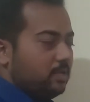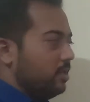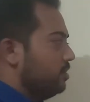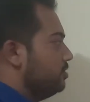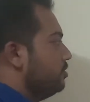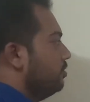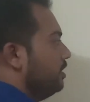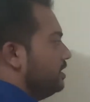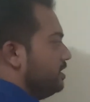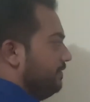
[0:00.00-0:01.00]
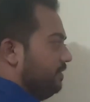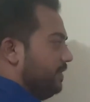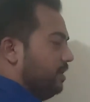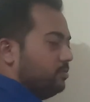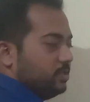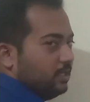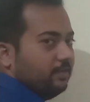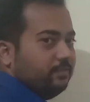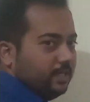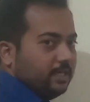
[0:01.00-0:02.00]
So these 7 values are
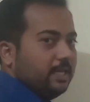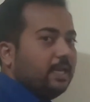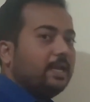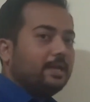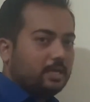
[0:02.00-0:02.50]
definitely